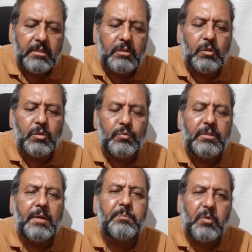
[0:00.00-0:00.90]
those with
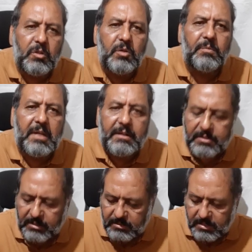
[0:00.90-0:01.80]
the
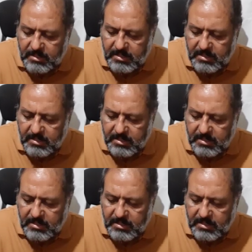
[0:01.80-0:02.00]
poliomyelitis,